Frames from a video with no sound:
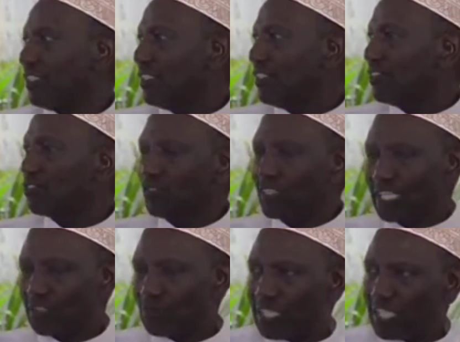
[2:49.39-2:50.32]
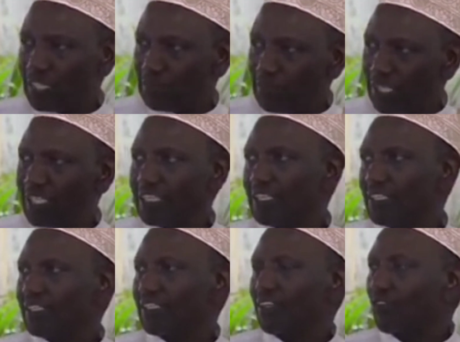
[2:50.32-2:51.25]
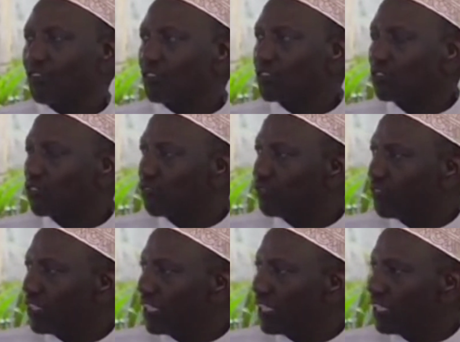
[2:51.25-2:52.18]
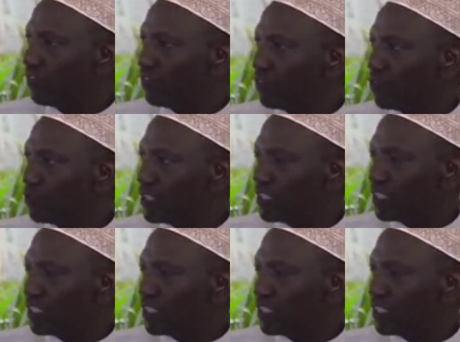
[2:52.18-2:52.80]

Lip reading: so that we can bring the cost of food